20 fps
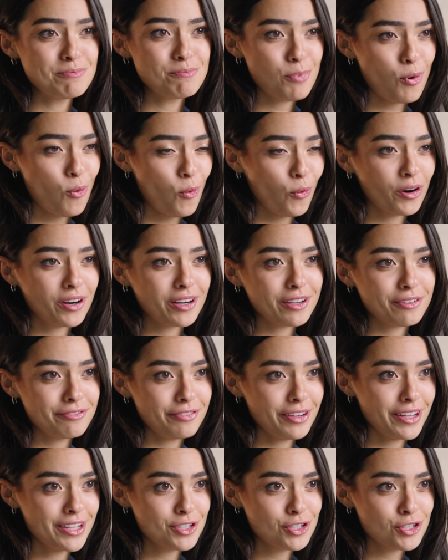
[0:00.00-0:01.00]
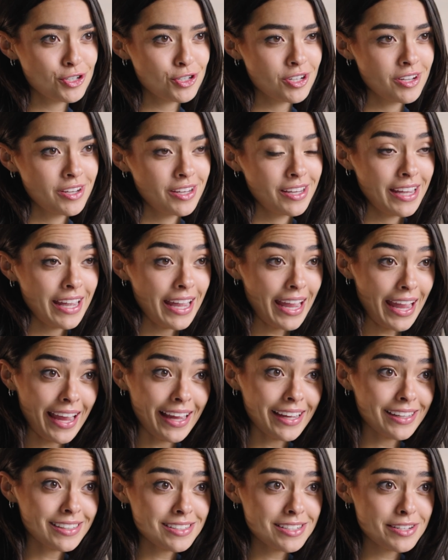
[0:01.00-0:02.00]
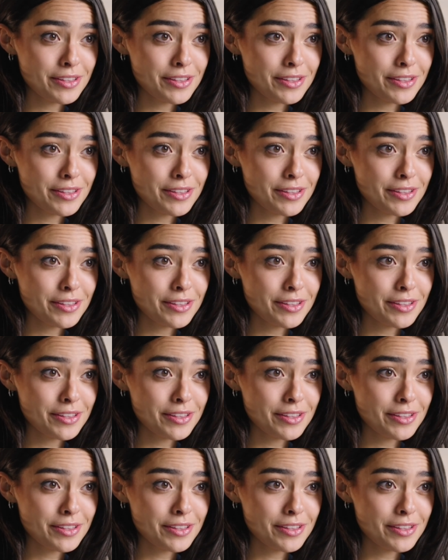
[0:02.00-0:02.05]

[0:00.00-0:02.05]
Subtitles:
pork, fish, and